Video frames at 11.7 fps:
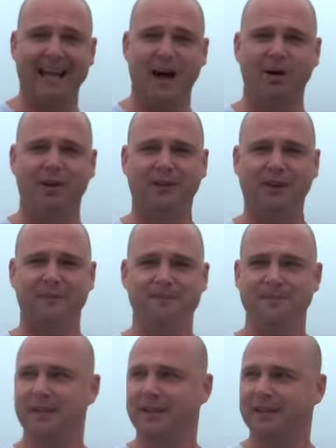However,
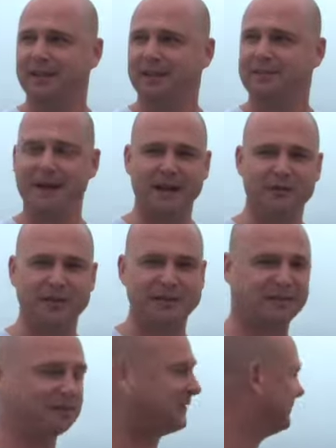the main
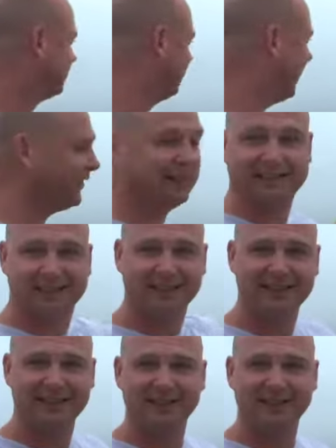reason was because of all this